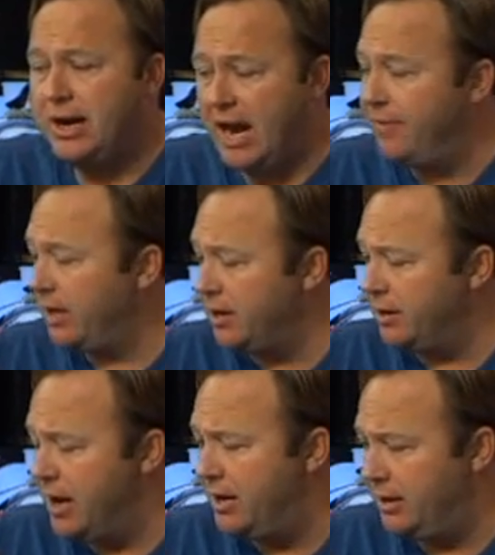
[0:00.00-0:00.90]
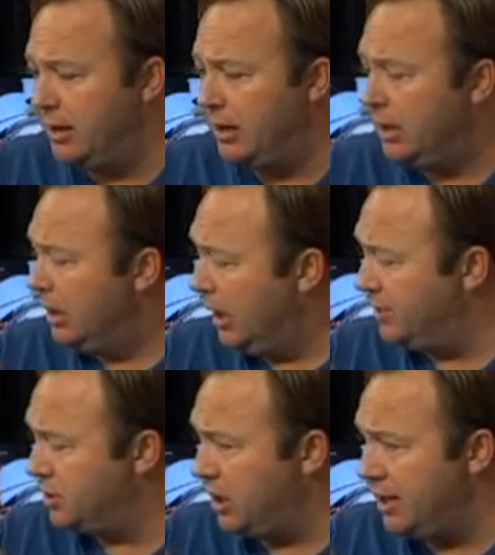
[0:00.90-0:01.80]
and the Internet, and
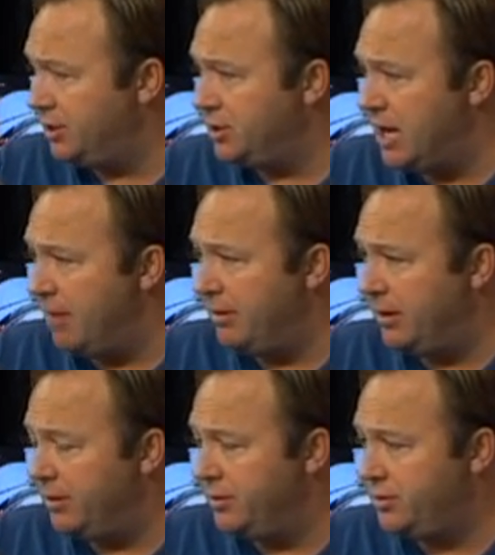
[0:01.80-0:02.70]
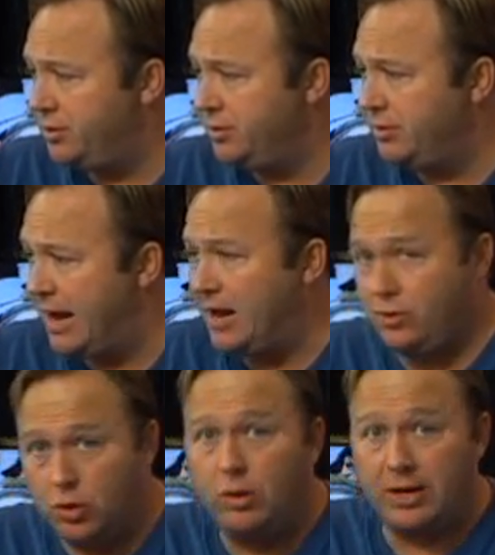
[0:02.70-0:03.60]
legislation's now been introduced to do that,
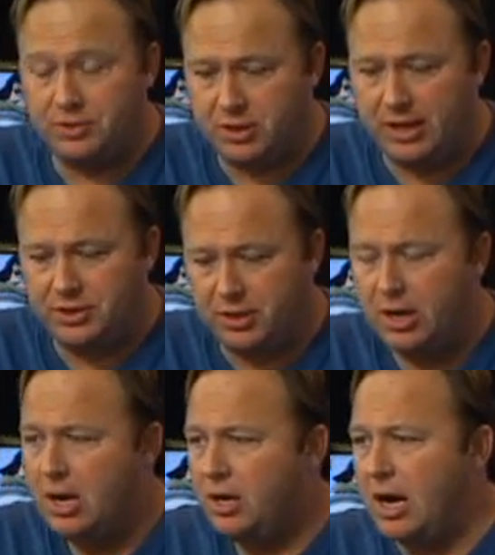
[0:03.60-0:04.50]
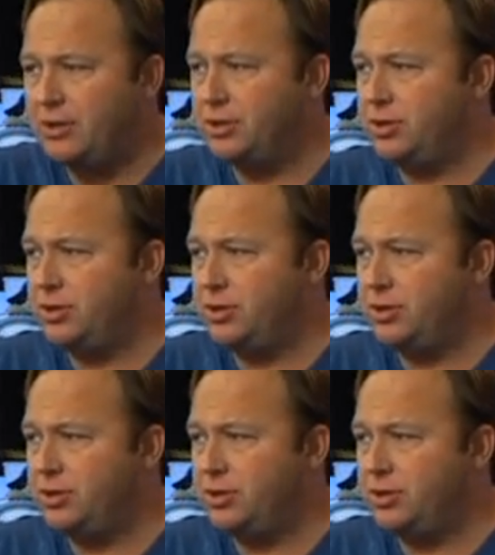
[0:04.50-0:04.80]
new legislation, not just the